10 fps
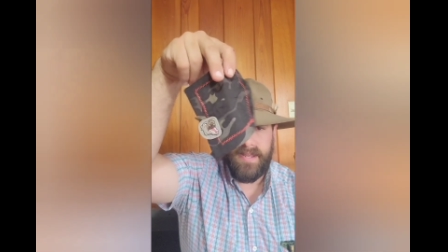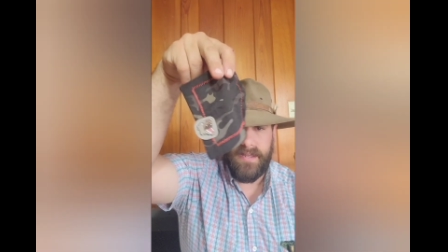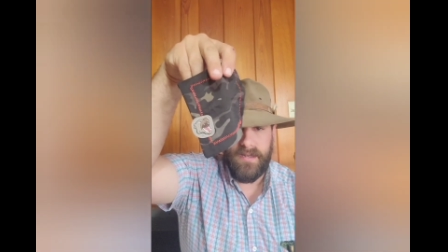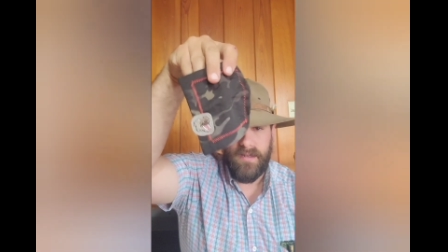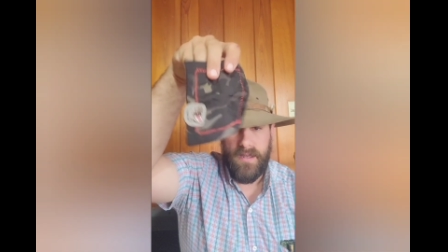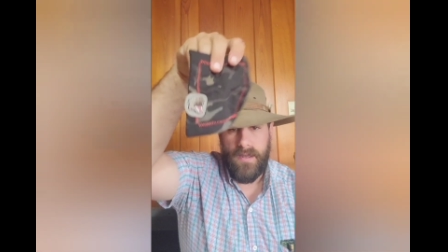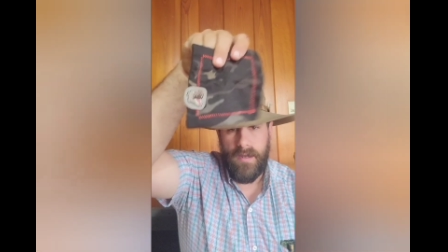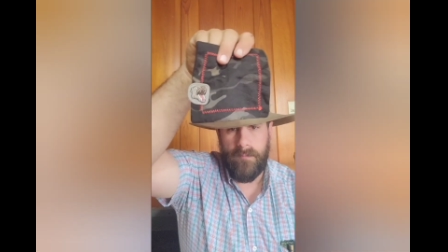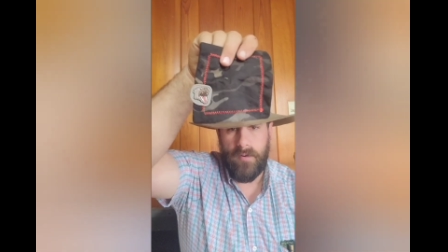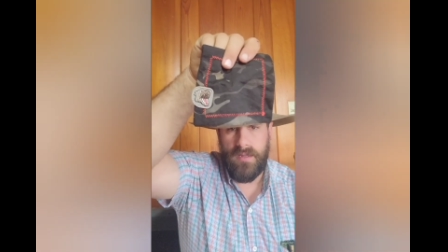a uh,
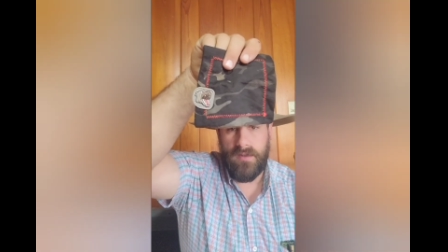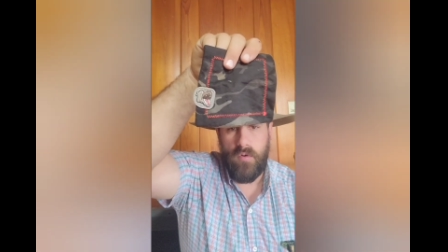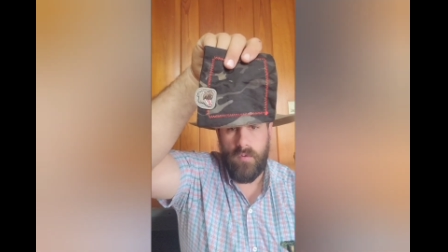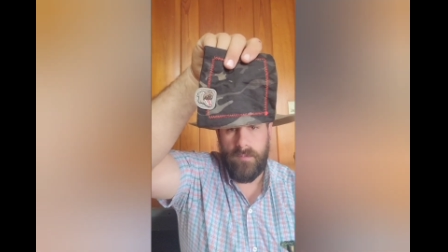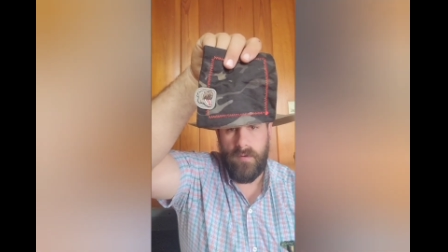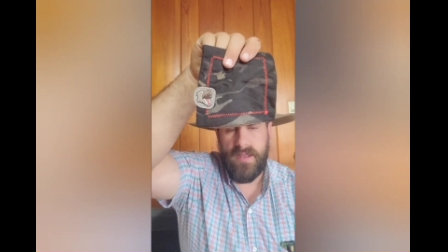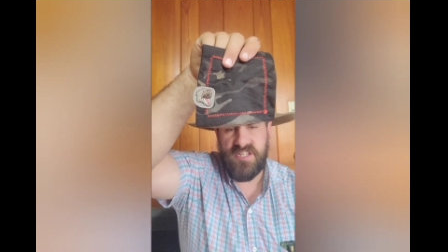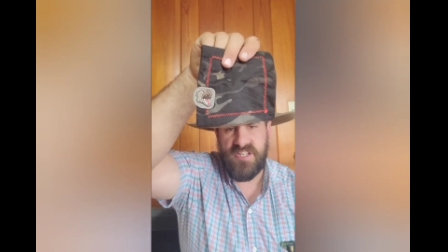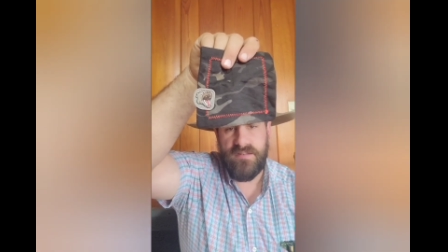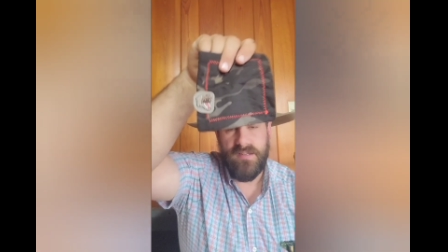Umbrella
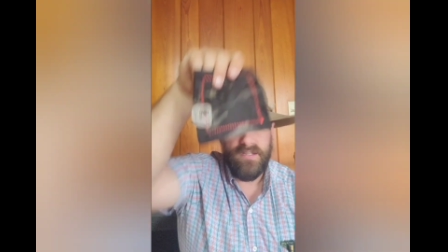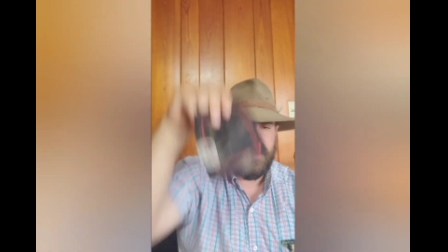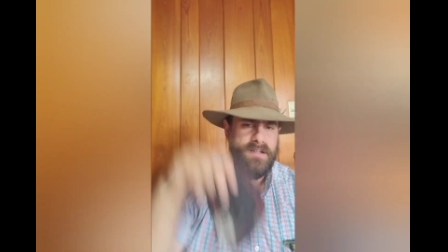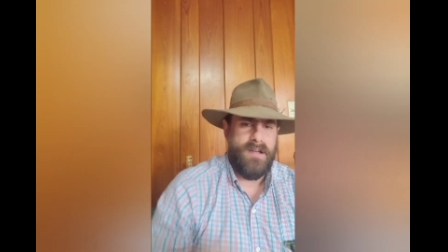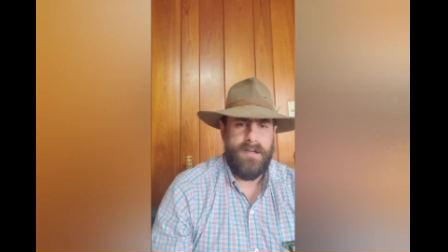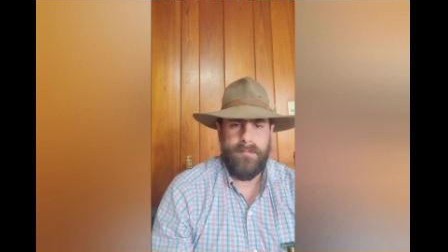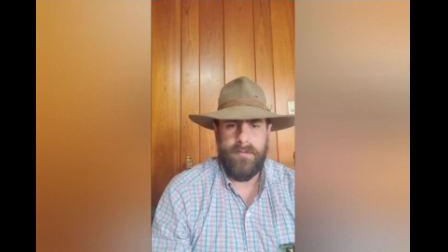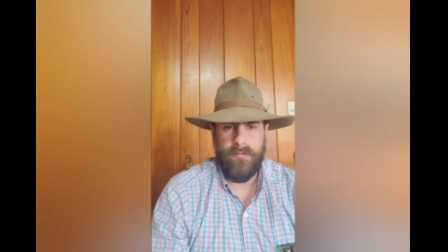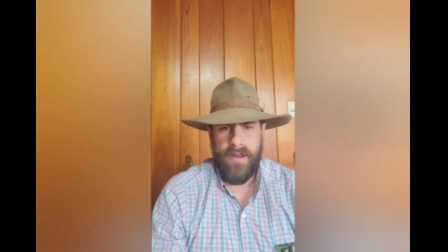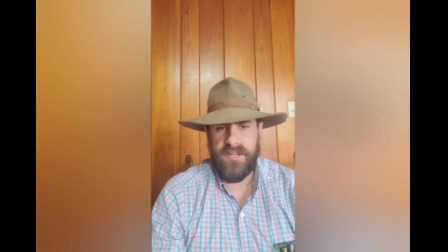Corporation
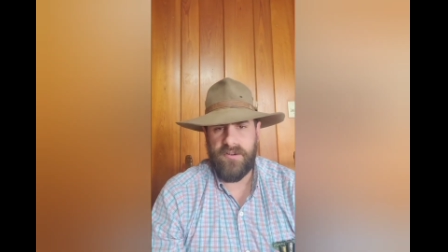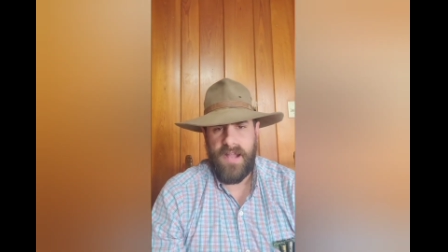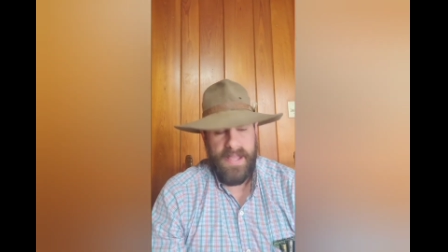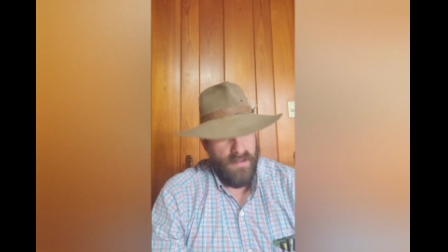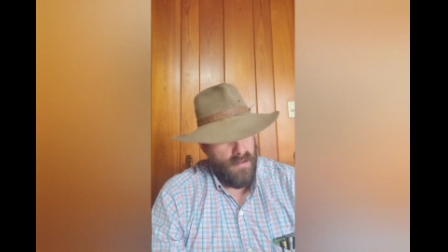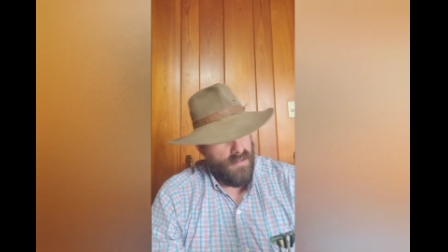um, Ranger Eye.